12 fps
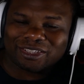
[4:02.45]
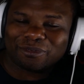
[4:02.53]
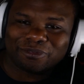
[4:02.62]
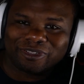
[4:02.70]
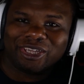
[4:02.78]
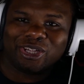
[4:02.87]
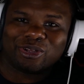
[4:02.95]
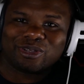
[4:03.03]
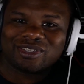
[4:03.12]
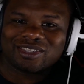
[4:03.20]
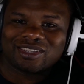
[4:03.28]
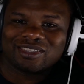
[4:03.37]
different
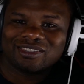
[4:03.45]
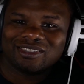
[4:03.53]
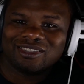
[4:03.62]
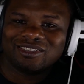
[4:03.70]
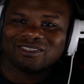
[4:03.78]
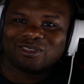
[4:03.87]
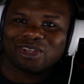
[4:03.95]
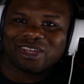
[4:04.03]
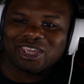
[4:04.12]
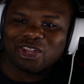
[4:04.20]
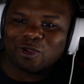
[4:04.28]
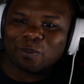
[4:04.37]
years, a
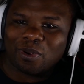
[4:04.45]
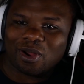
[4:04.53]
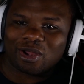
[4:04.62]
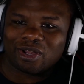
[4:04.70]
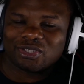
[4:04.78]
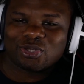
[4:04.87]
year apart.